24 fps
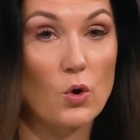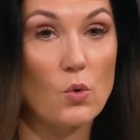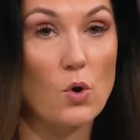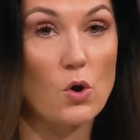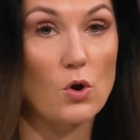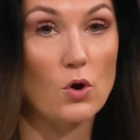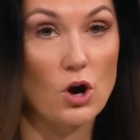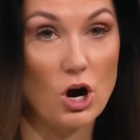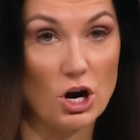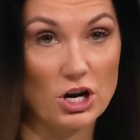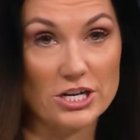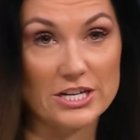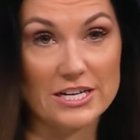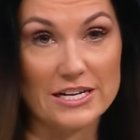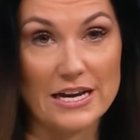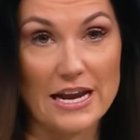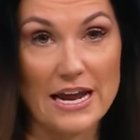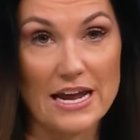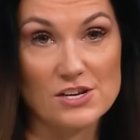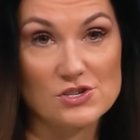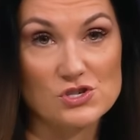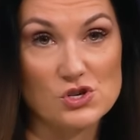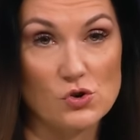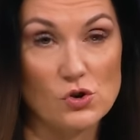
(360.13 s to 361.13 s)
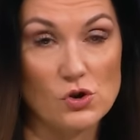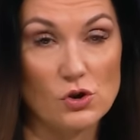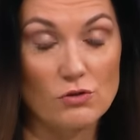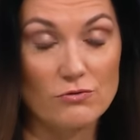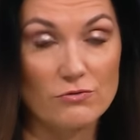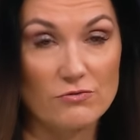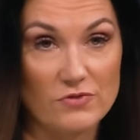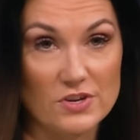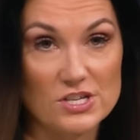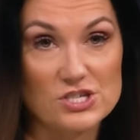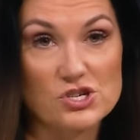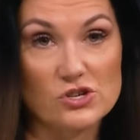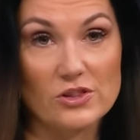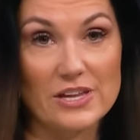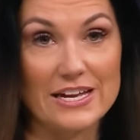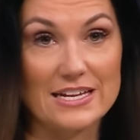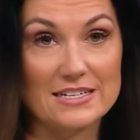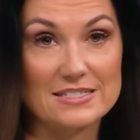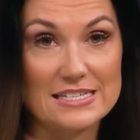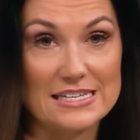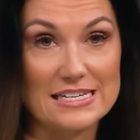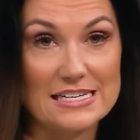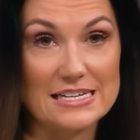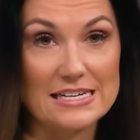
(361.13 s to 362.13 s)
unquote guardian angel,
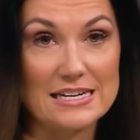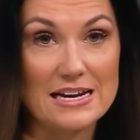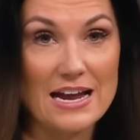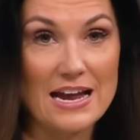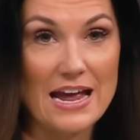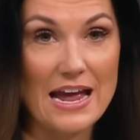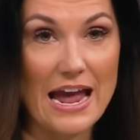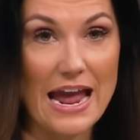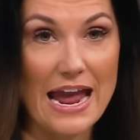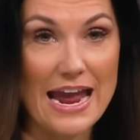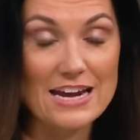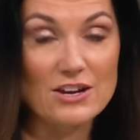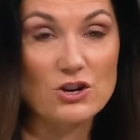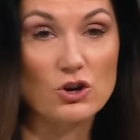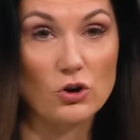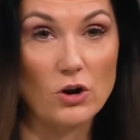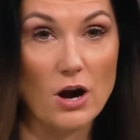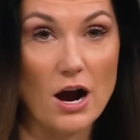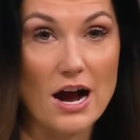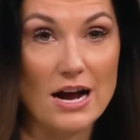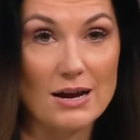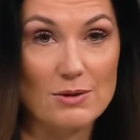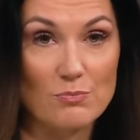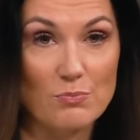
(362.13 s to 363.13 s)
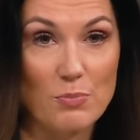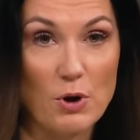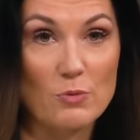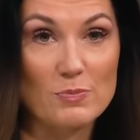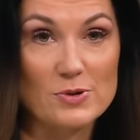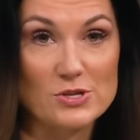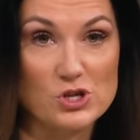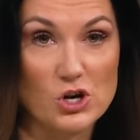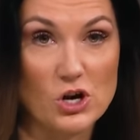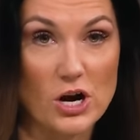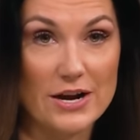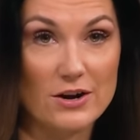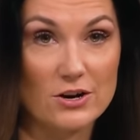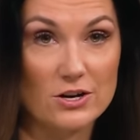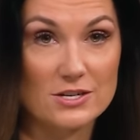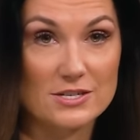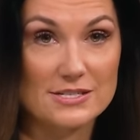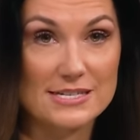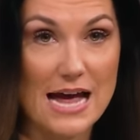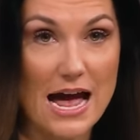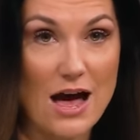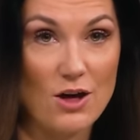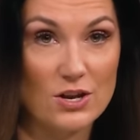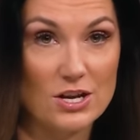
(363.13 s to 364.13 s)
vigilante, hate crime
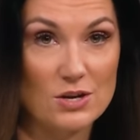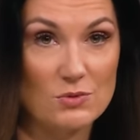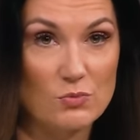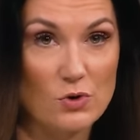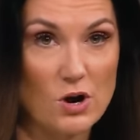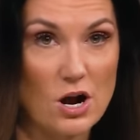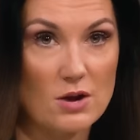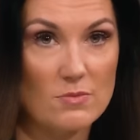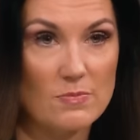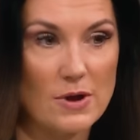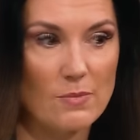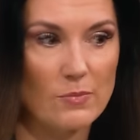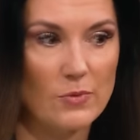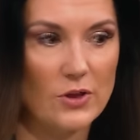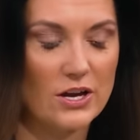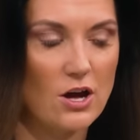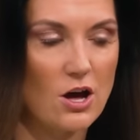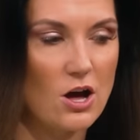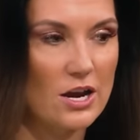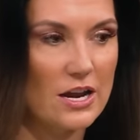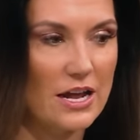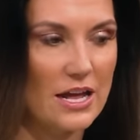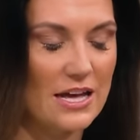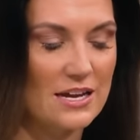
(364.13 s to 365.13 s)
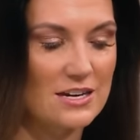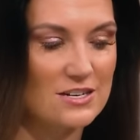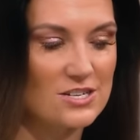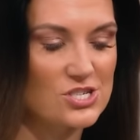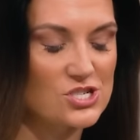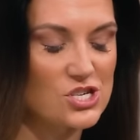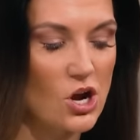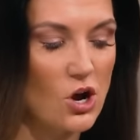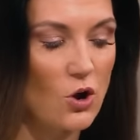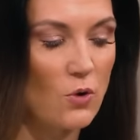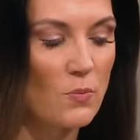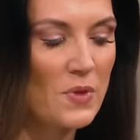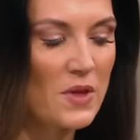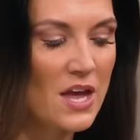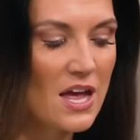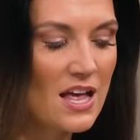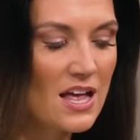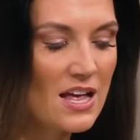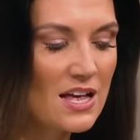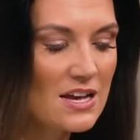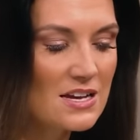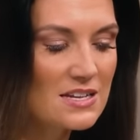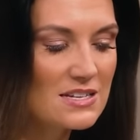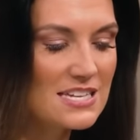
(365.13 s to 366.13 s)
perpetrators out in broad public on Hannity show.
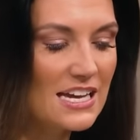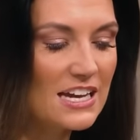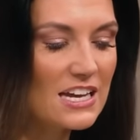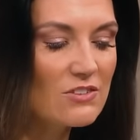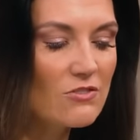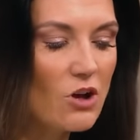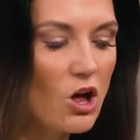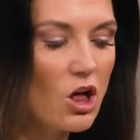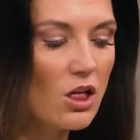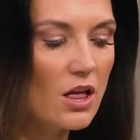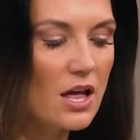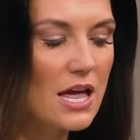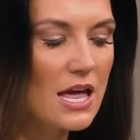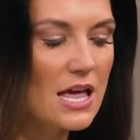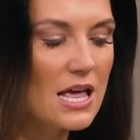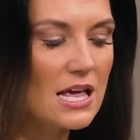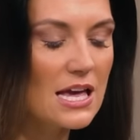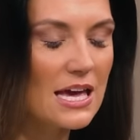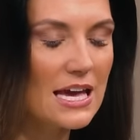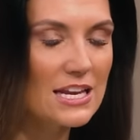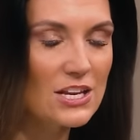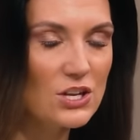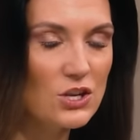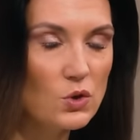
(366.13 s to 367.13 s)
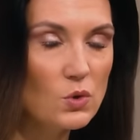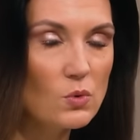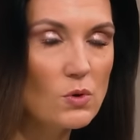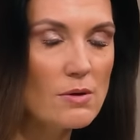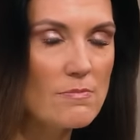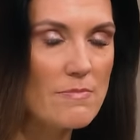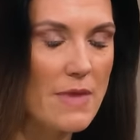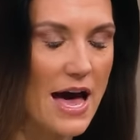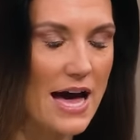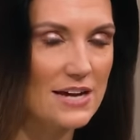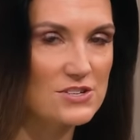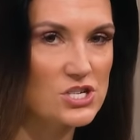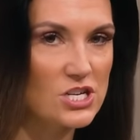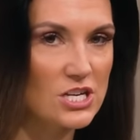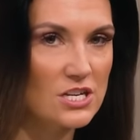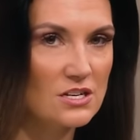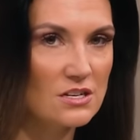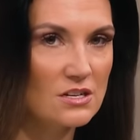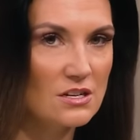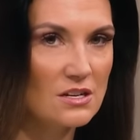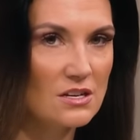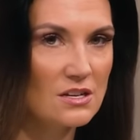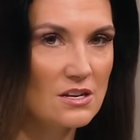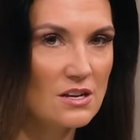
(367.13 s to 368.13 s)
Second of all, can you
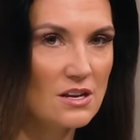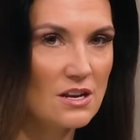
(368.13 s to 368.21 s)
imagine